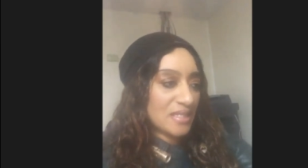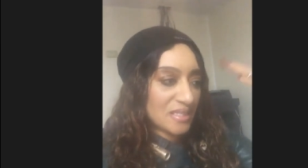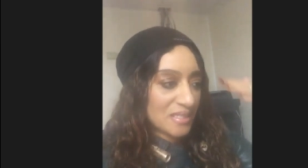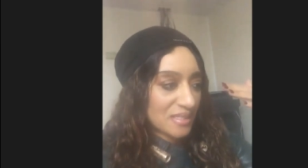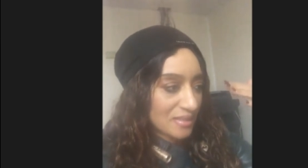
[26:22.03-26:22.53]

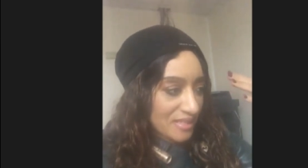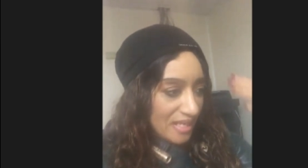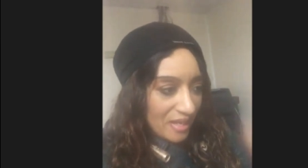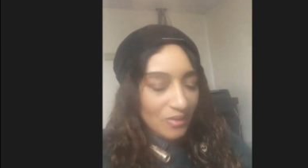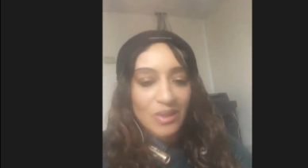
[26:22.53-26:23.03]
just
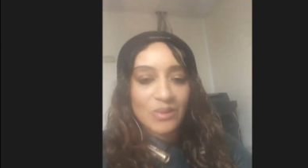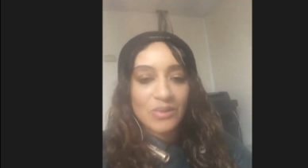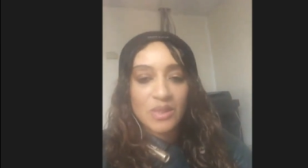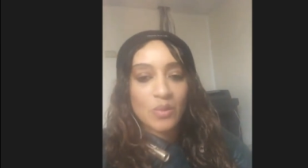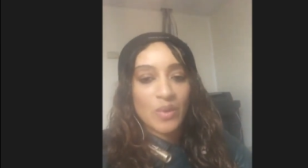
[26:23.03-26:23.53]
downloads
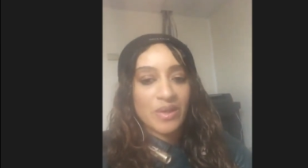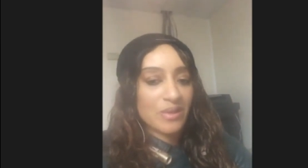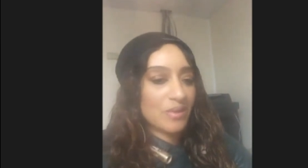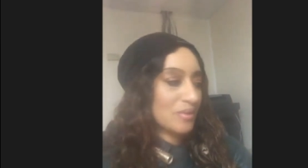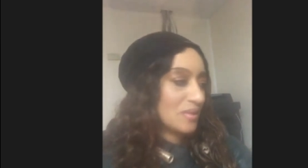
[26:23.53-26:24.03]
the
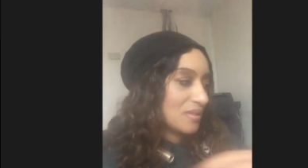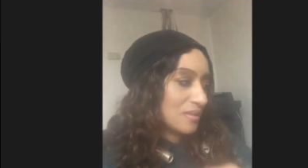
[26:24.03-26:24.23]
words,